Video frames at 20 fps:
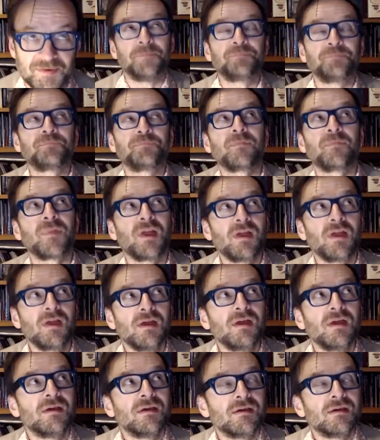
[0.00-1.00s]
I was
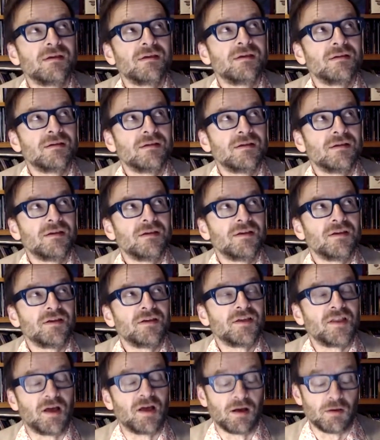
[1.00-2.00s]
thinking
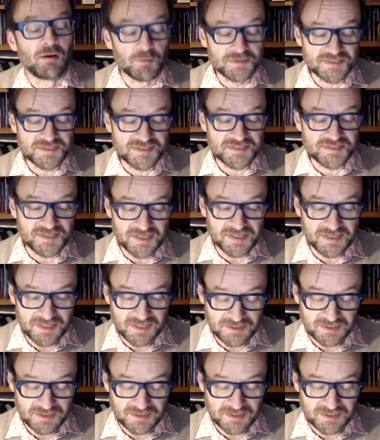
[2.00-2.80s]
during those